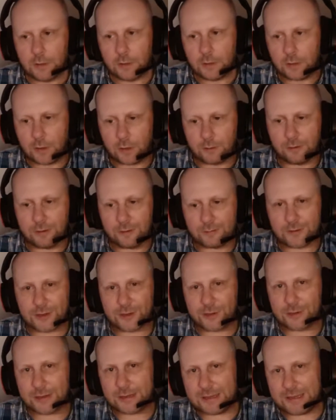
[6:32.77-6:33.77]
I'm
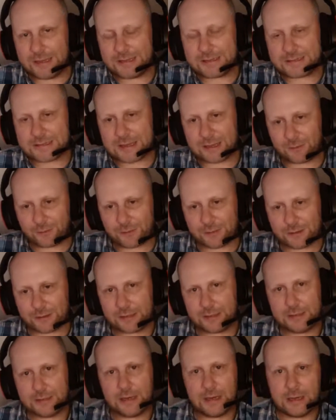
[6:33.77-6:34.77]
gonna eat
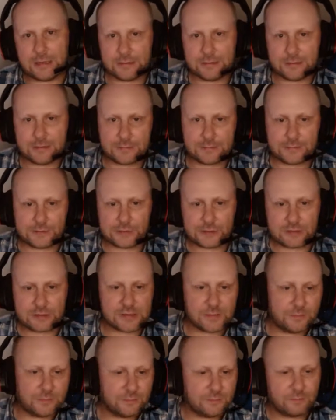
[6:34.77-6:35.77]
healthily and do
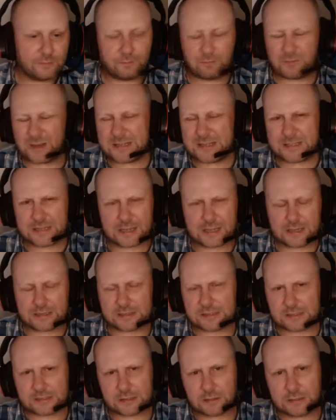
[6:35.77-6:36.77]
some basic
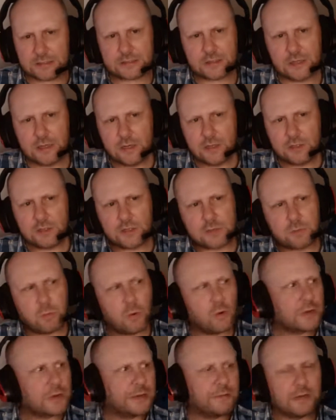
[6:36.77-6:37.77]
exercise. Just
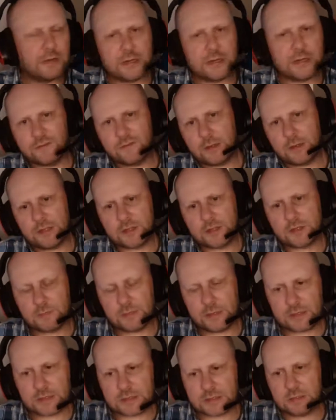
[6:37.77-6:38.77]
walking around the village. I
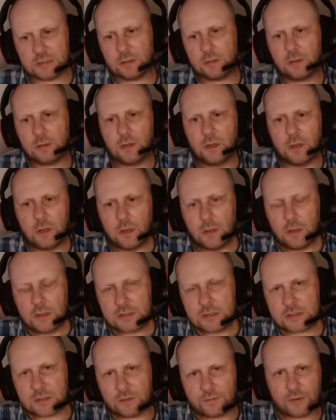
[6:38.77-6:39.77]
mean, it's not
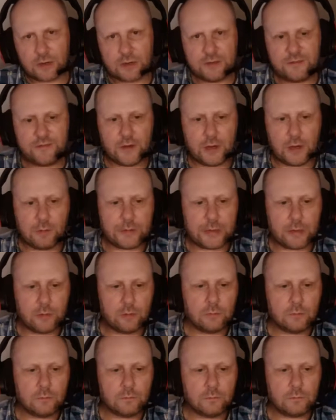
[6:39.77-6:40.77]
very far, but
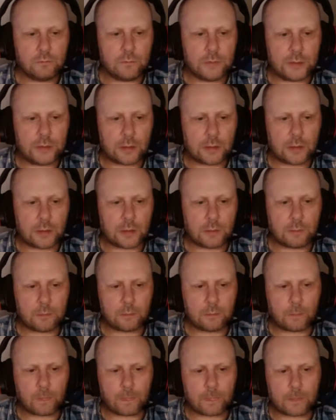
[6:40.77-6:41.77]
it'll
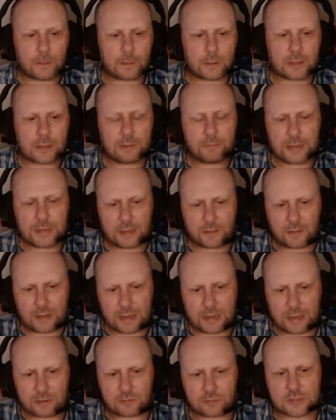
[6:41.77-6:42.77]
get me out of the
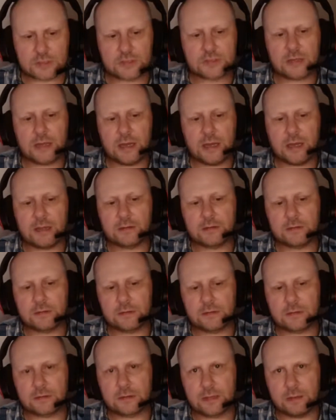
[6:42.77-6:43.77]
house and
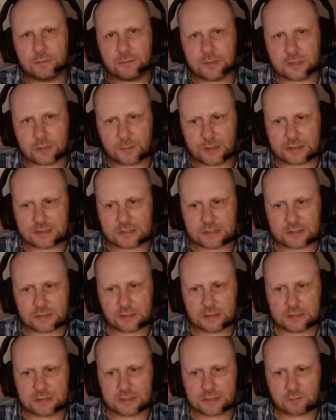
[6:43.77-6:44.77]
get me some
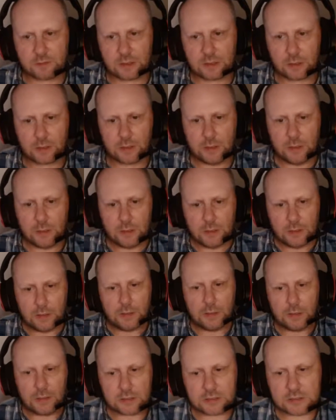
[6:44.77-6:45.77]
exercise as well.
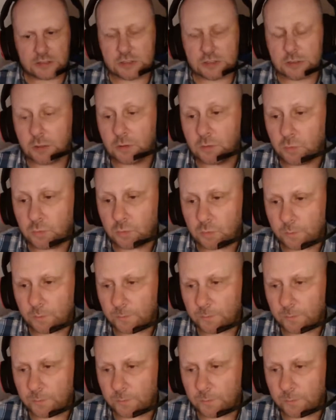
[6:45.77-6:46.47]
So